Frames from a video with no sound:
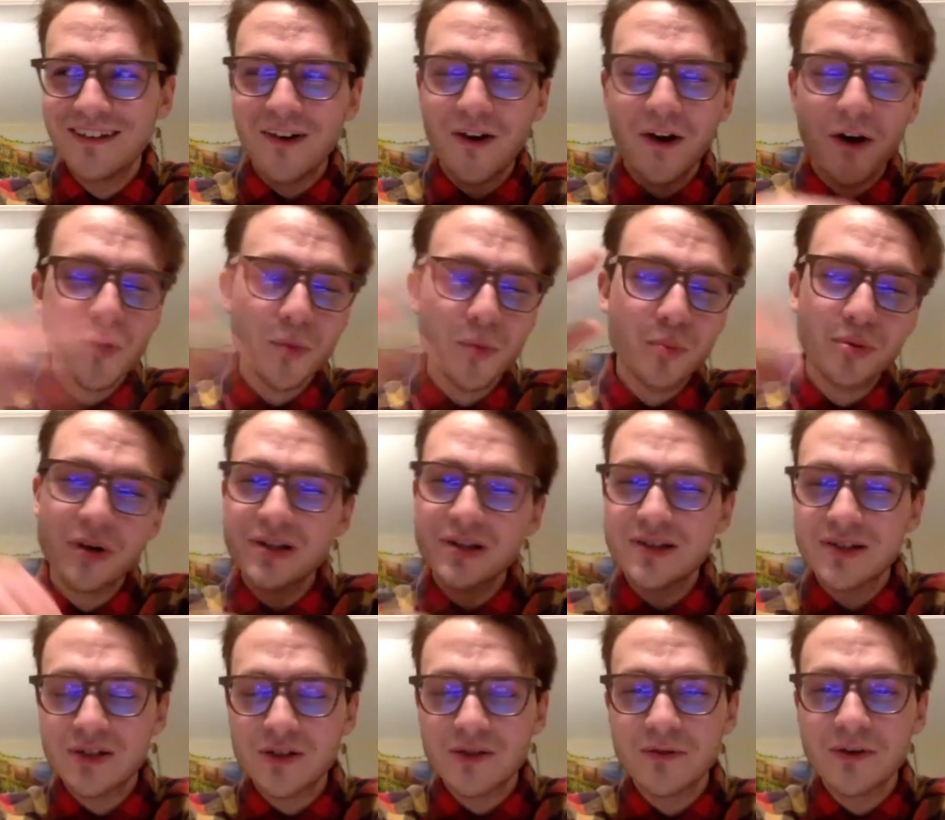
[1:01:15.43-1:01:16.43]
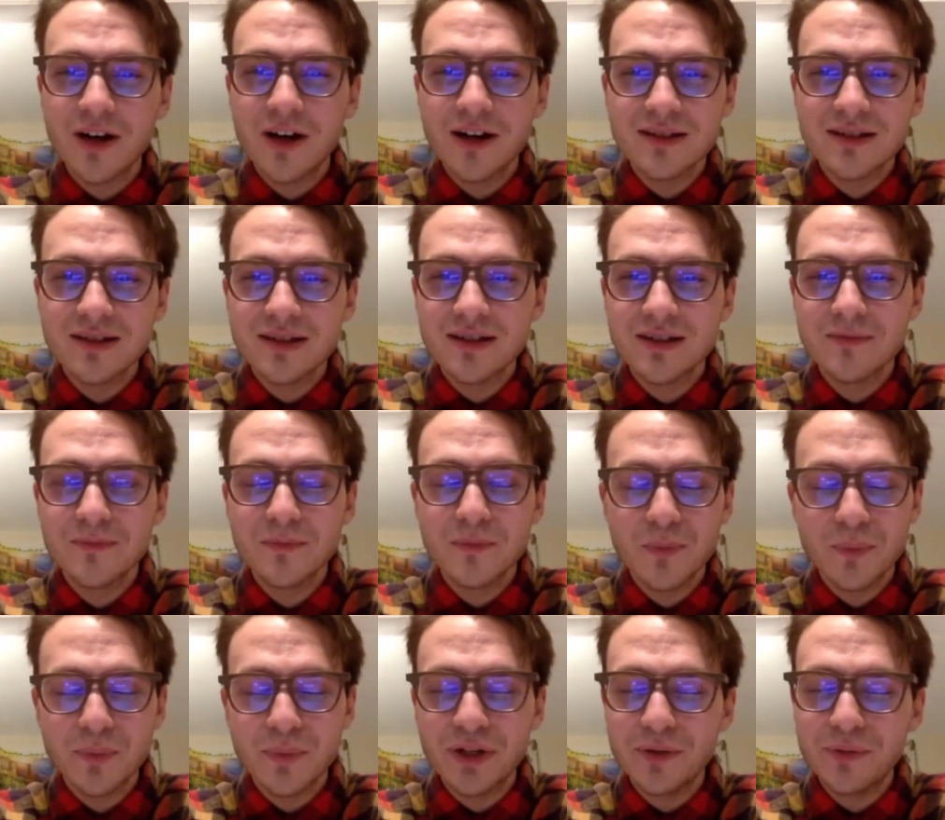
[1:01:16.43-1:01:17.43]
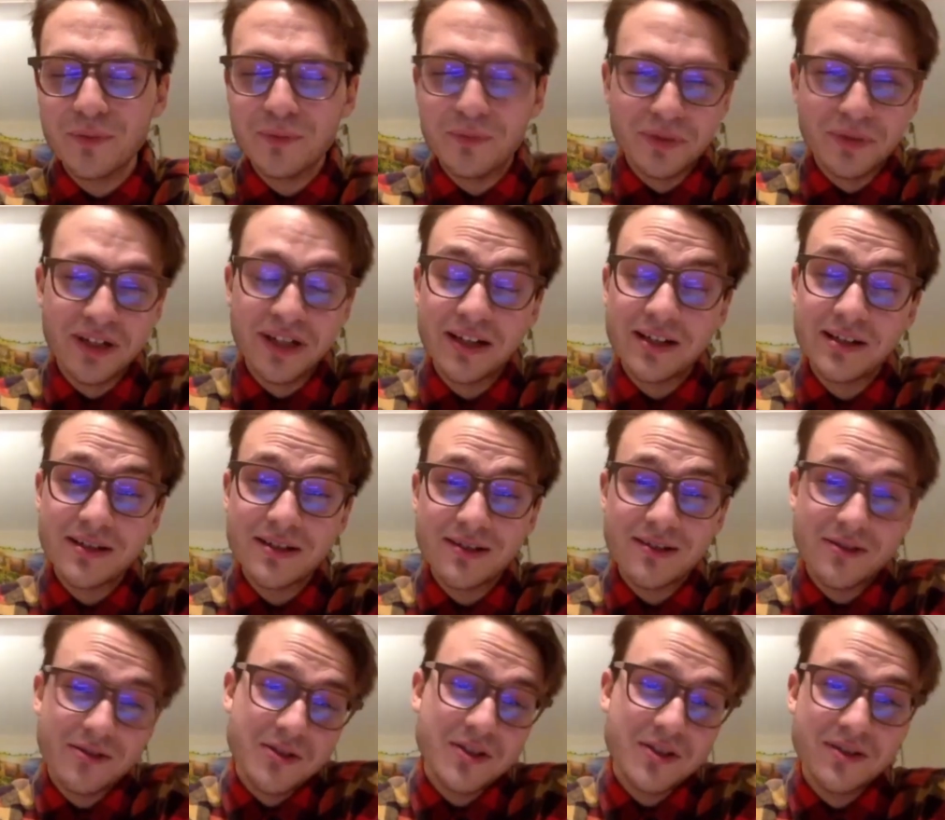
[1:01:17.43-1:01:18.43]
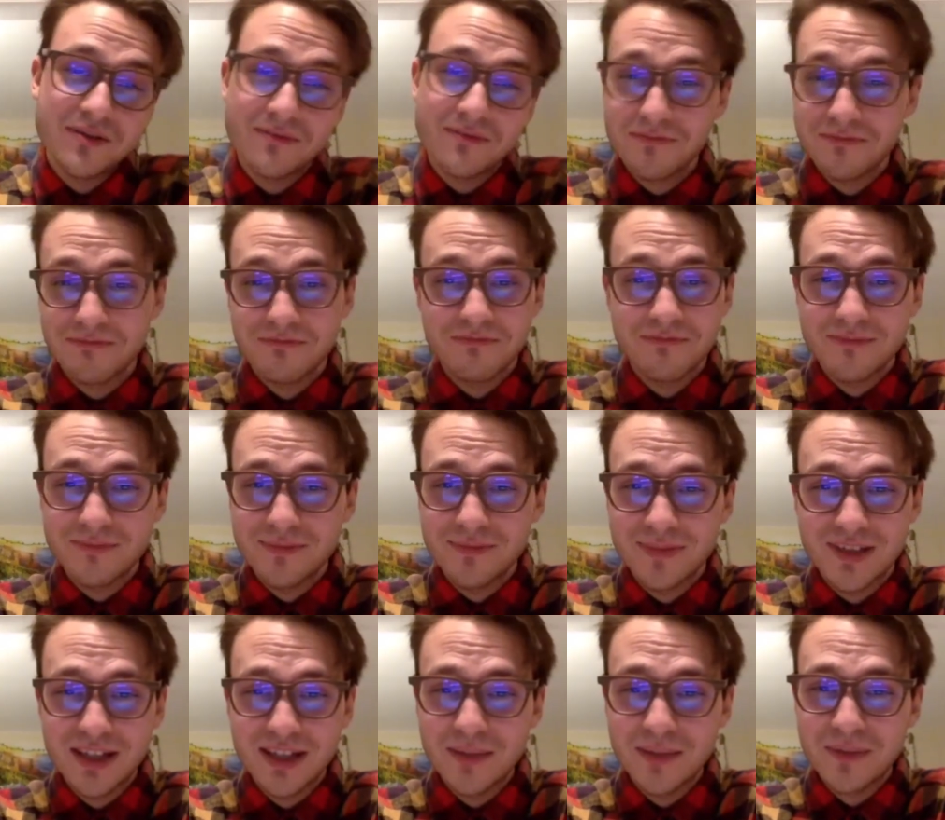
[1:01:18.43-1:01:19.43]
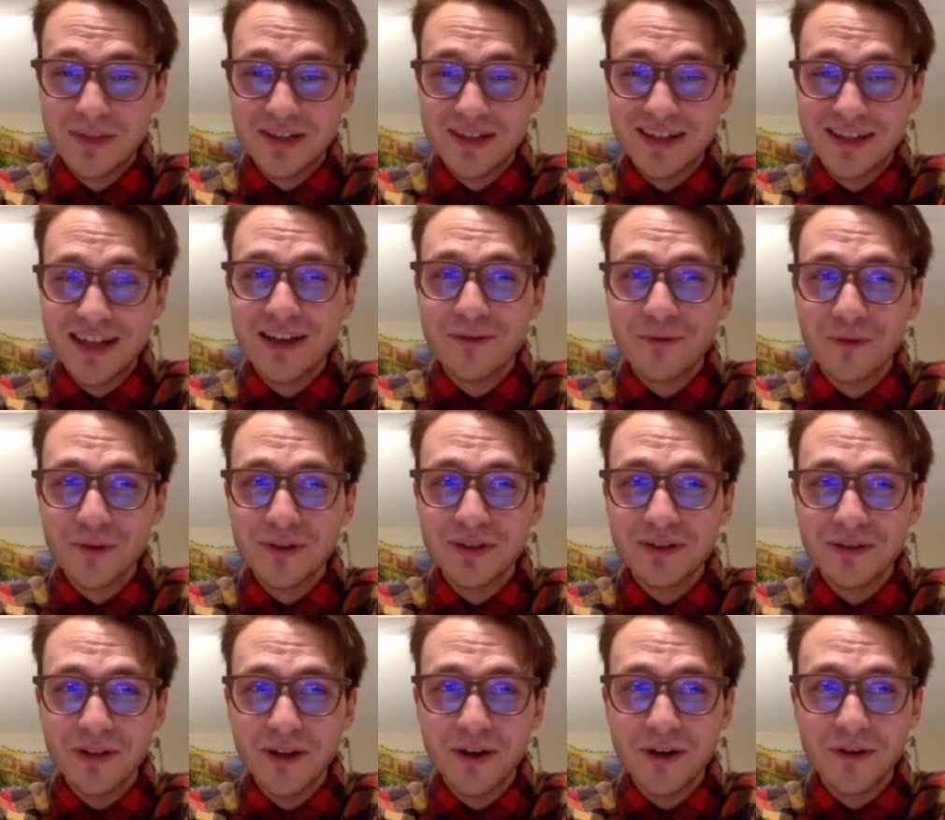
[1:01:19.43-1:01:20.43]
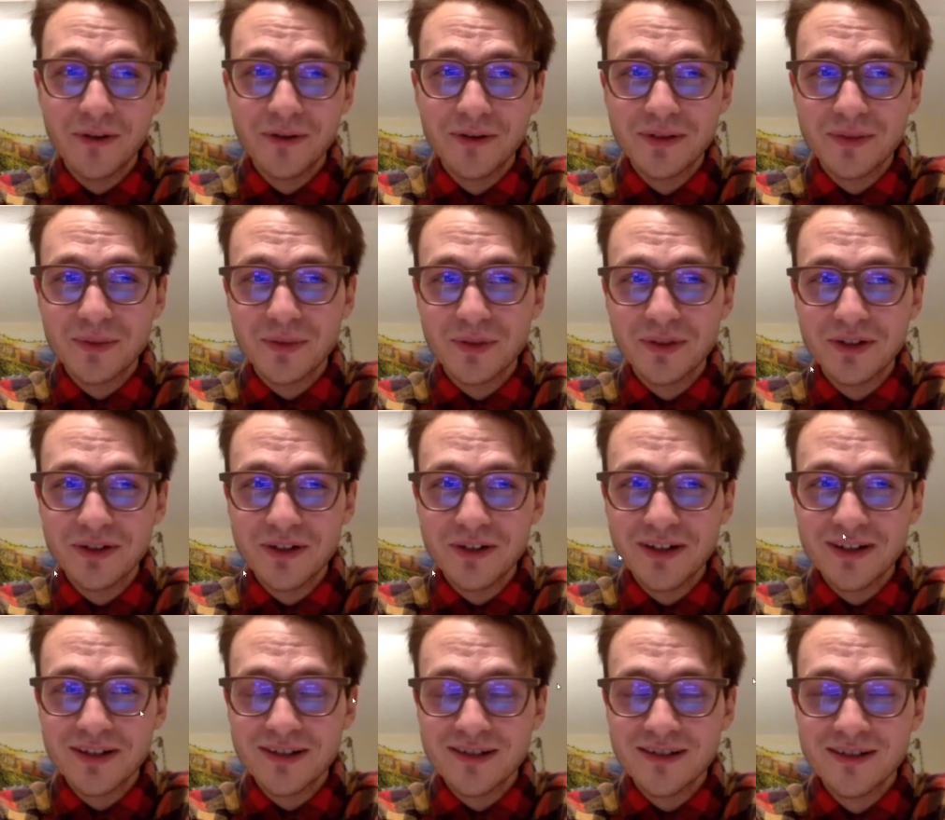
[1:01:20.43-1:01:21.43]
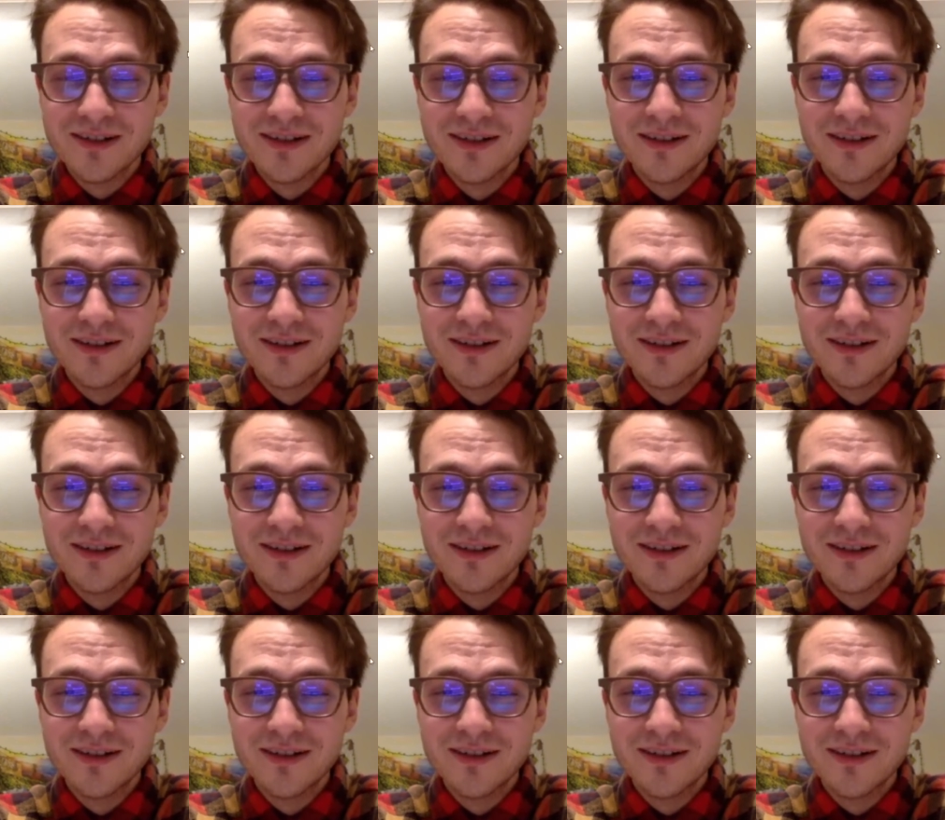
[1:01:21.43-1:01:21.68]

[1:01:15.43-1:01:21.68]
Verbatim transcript: all the prices are rising, but bananas just seem to stay really low. It's pretty crazy.